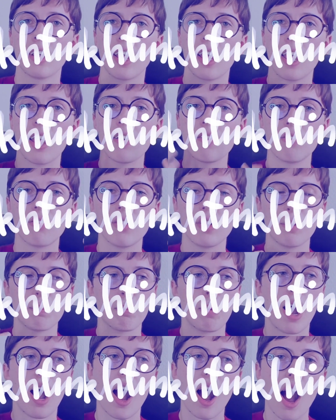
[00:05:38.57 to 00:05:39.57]
every
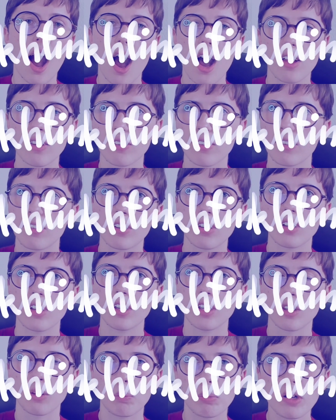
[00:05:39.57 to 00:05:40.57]
past
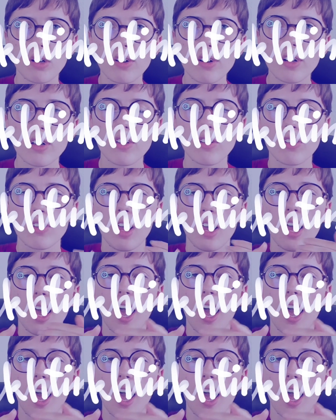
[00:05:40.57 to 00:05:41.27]
experience,